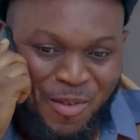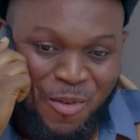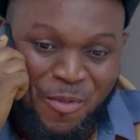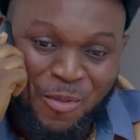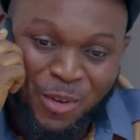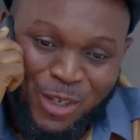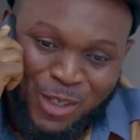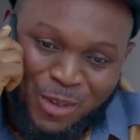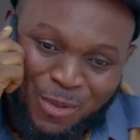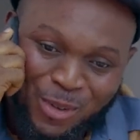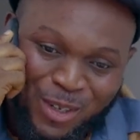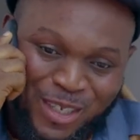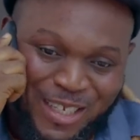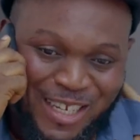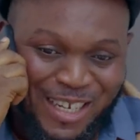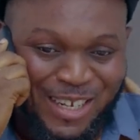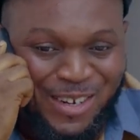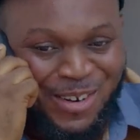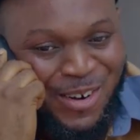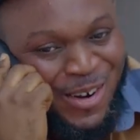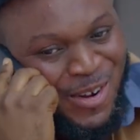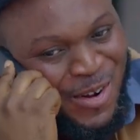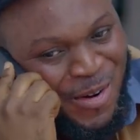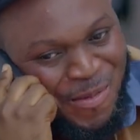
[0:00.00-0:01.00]
once they
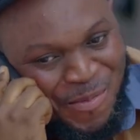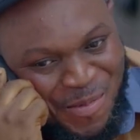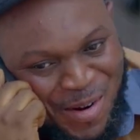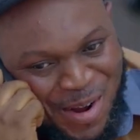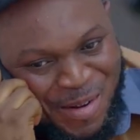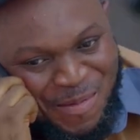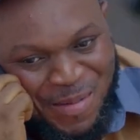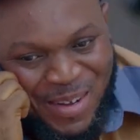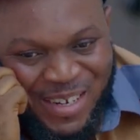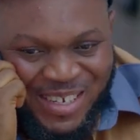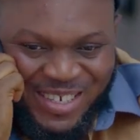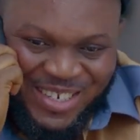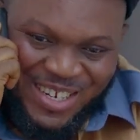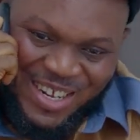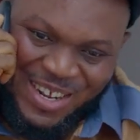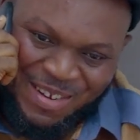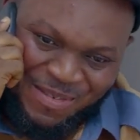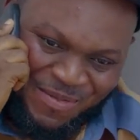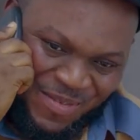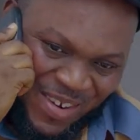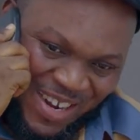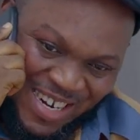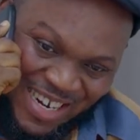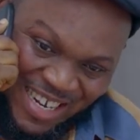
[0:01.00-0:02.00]
call your boy, maybe
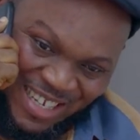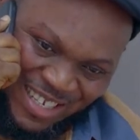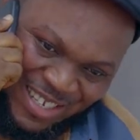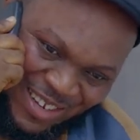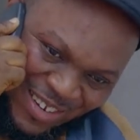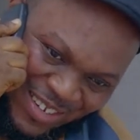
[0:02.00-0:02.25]
they find out